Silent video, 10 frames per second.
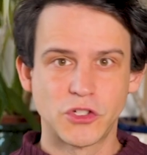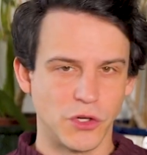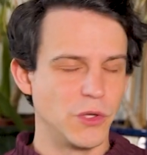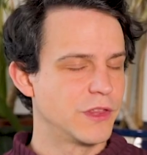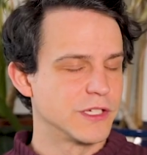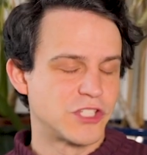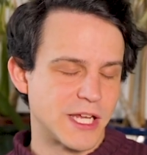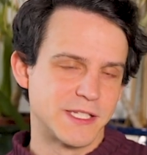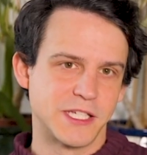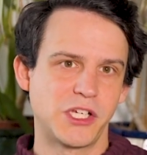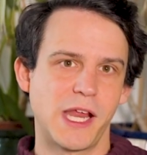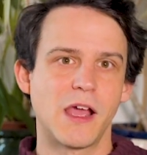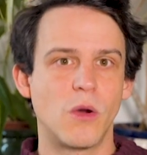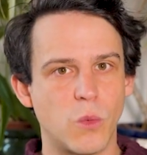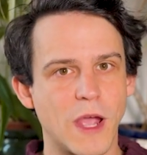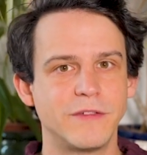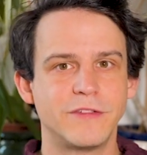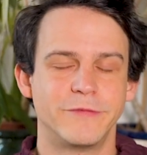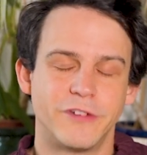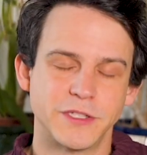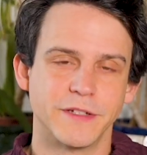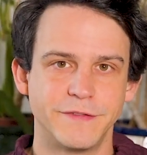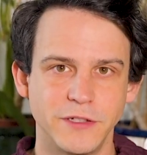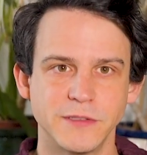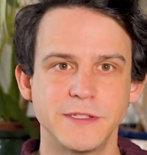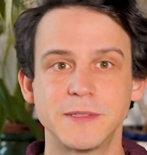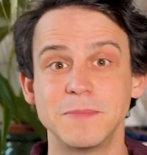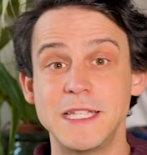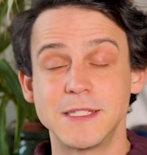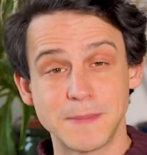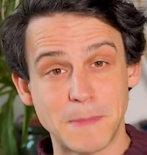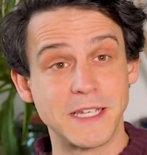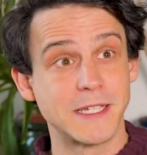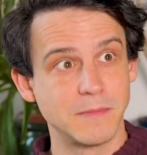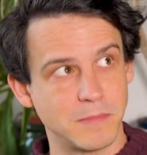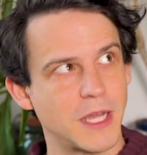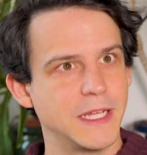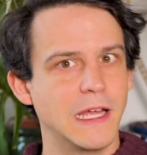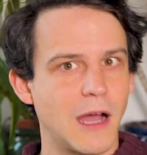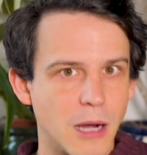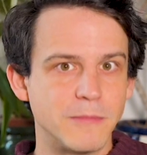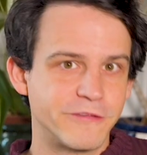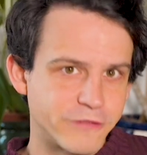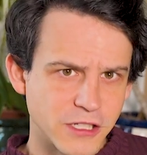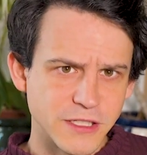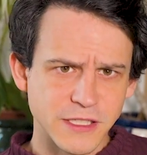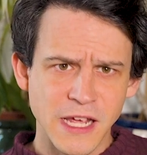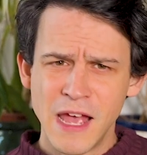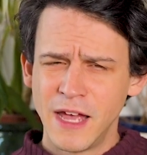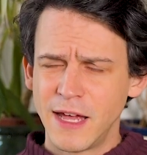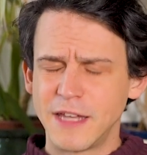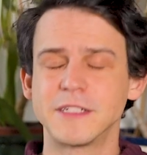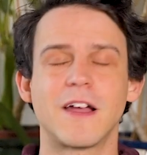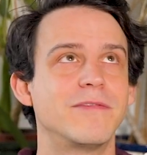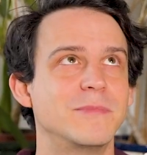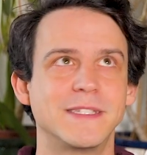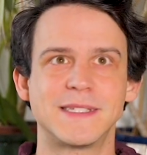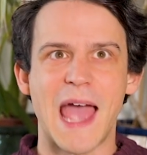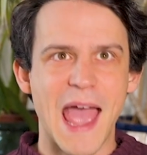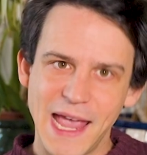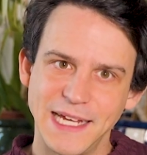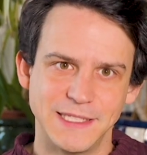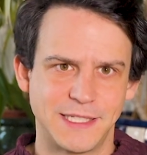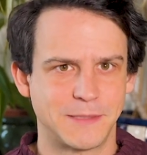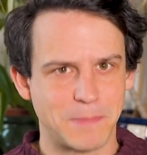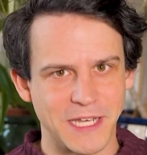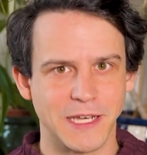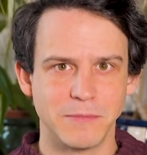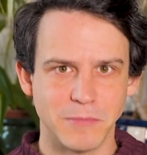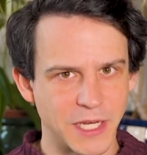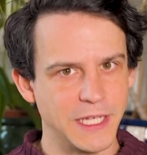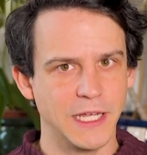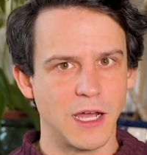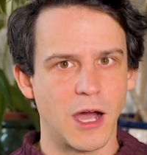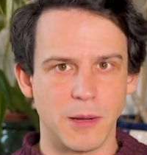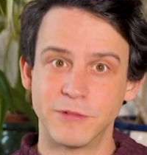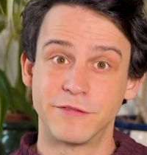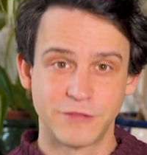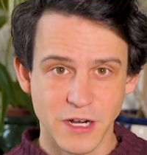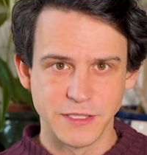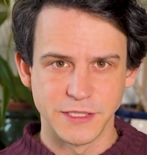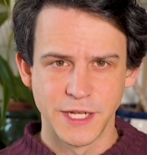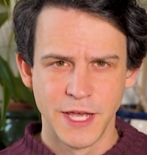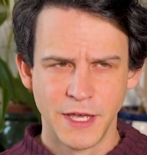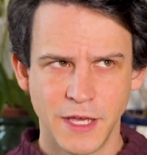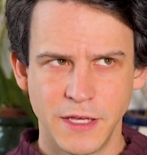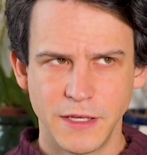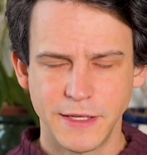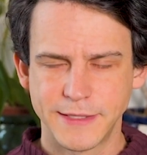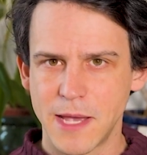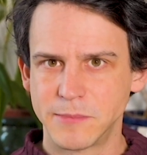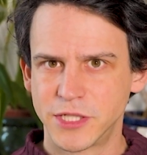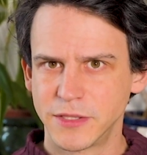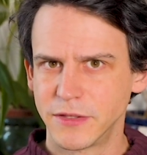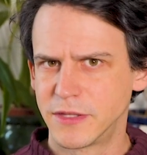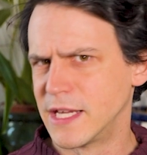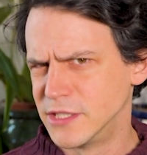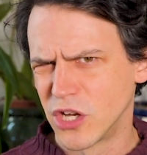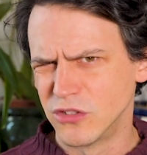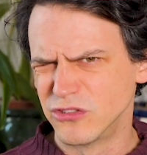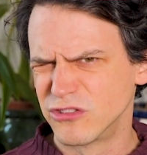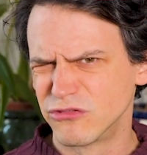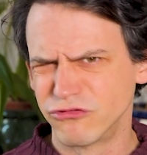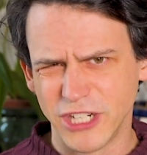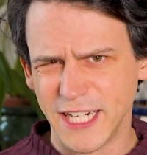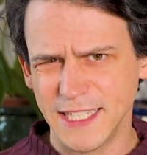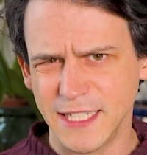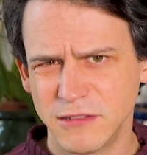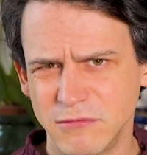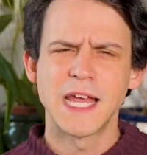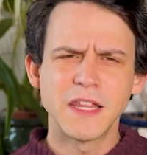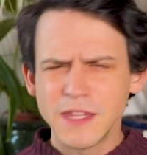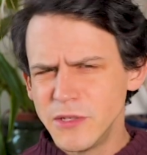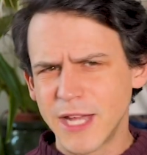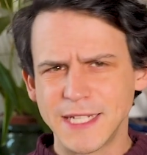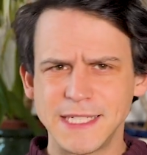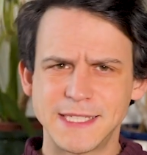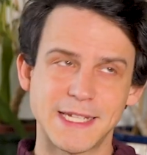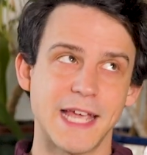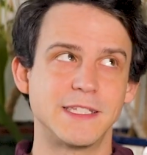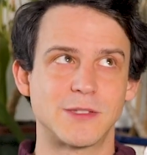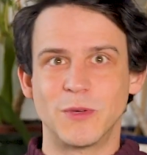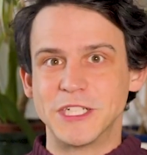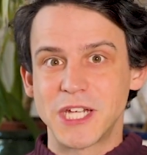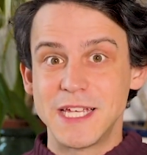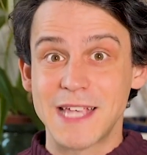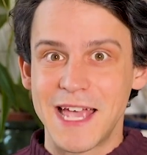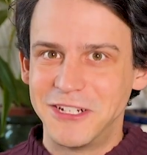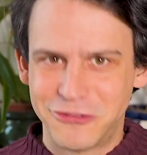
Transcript: true that transitioning away from fossil fuels means spending money up front, and governments hate spending money up front. Except they don't, really. Take the United States, which is a